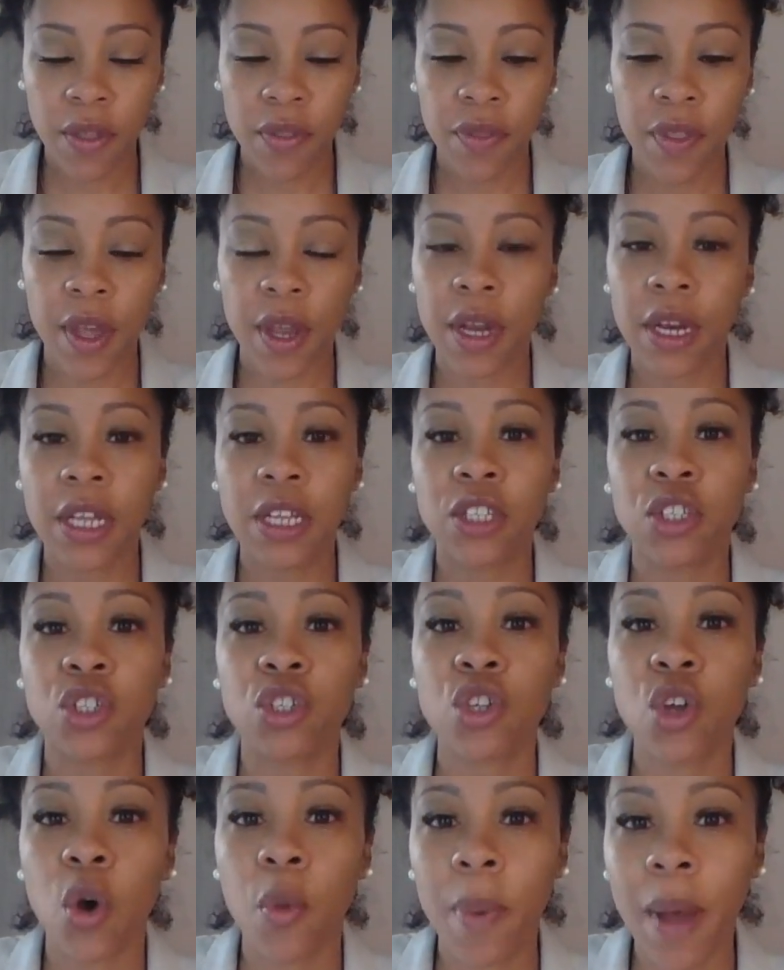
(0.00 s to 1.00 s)
then it's
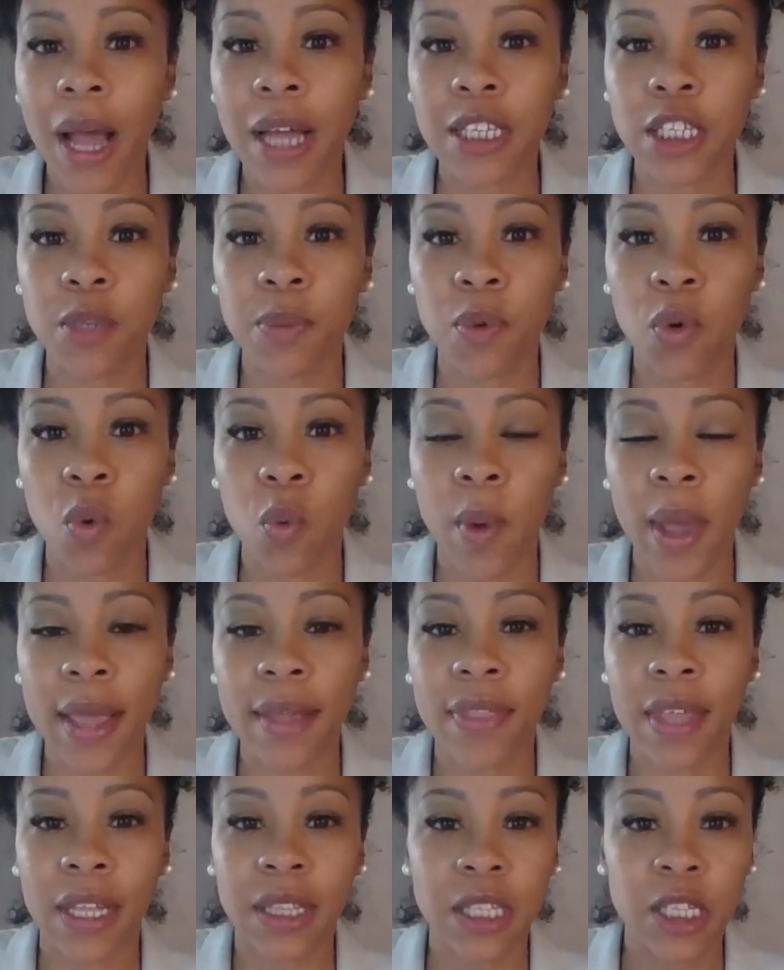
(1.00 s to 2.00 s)
no possible
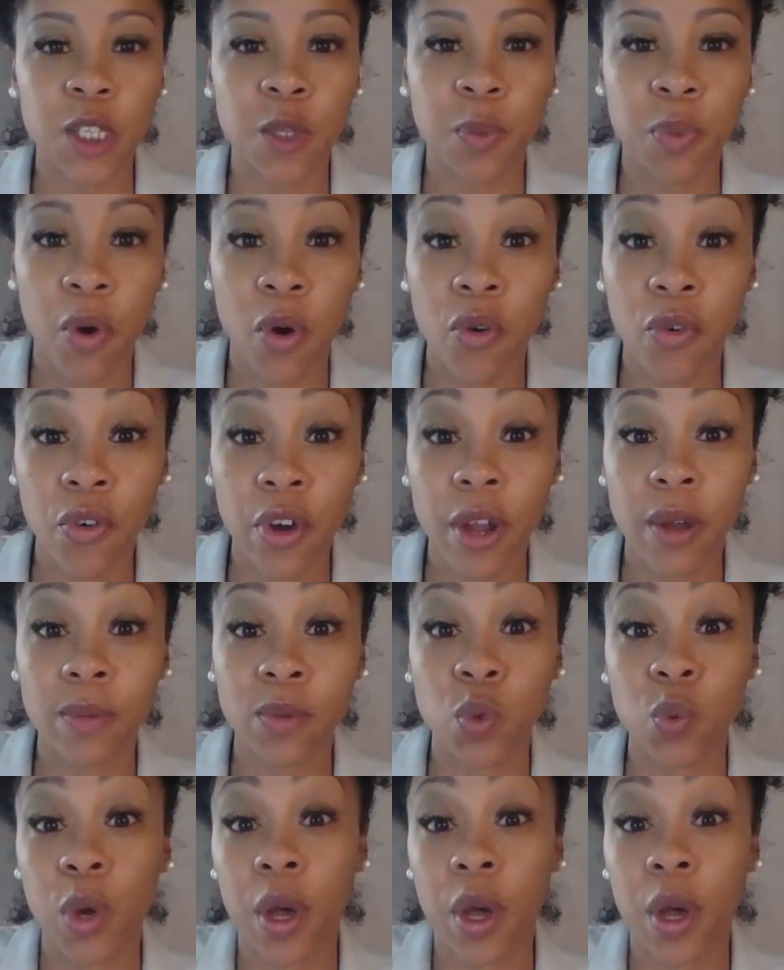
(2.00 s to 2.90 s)
way that these programs